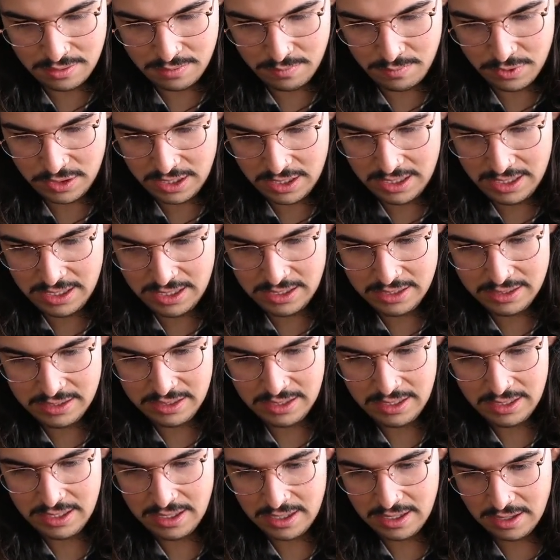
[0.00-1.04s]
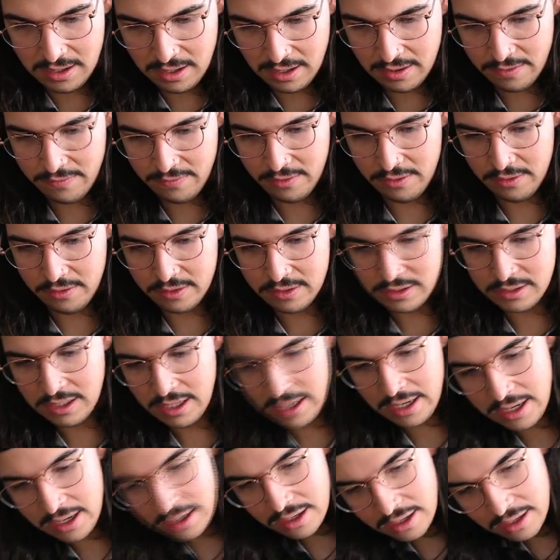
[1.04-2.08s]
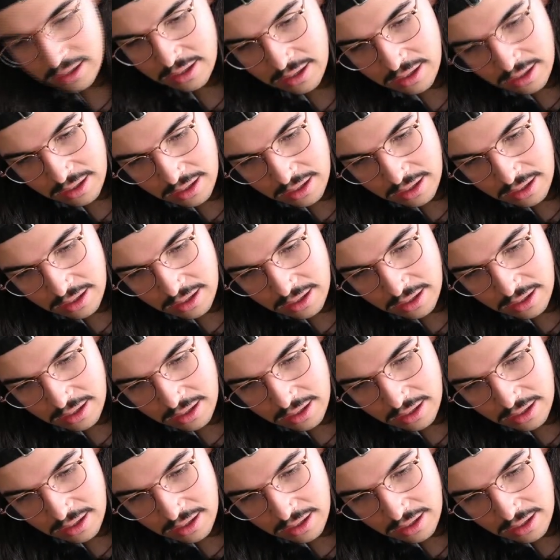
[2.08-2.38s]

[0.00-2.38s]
pretty easy to get it off, it looks like.